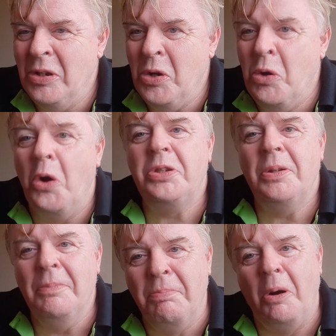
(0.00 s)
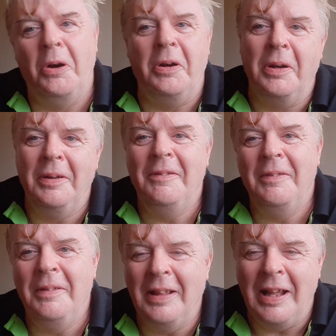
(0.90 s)
not born
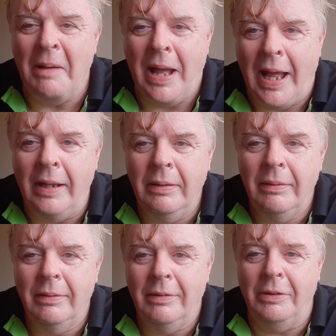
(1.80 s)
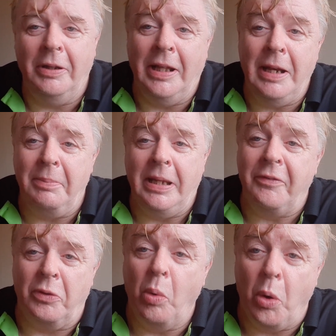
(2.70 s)
a man. Not that anybody
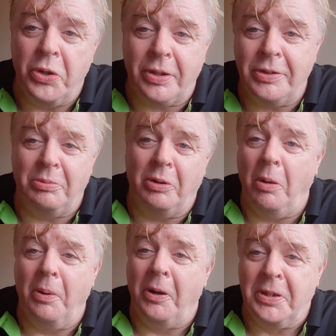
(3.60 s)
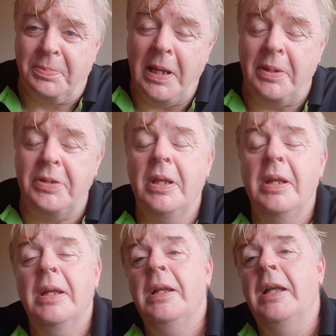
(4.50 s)
ever was, because we're all born as babies.
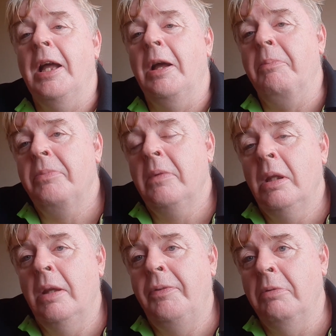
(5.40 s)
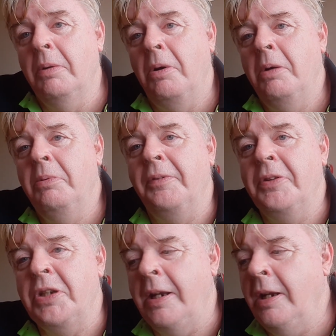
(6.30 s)
If you were born with a
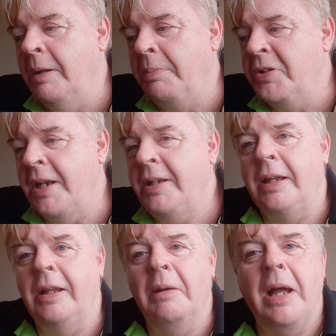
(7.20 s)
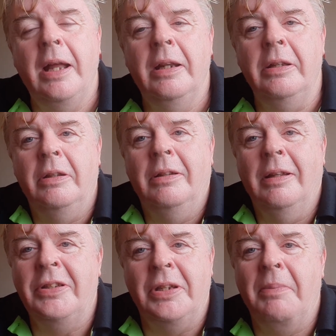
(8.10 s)
vagina and presenting in a man and
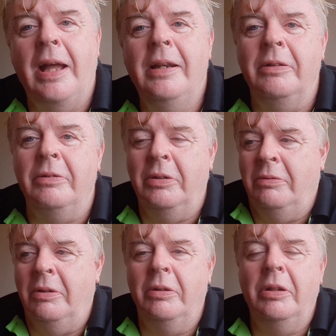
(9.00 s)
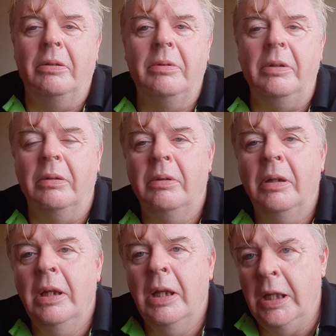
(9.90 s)
as a man, and
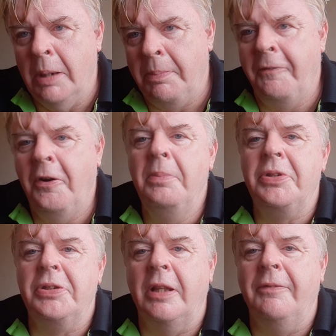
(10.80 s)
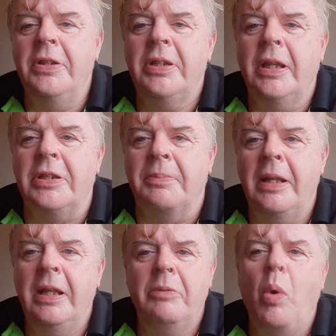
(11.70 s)
your performance is convincing as a
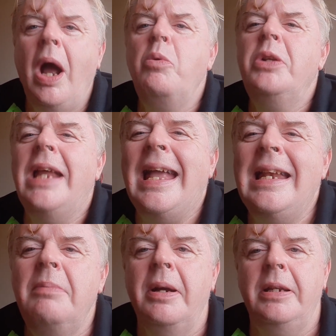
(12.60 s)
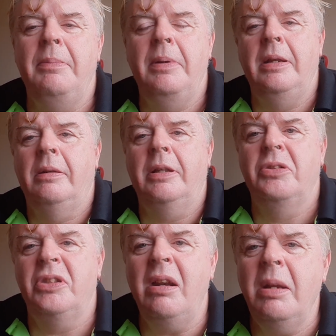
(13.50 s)
man, then why would anybody be
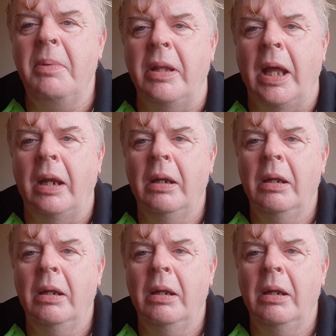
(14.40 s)
concerned about that?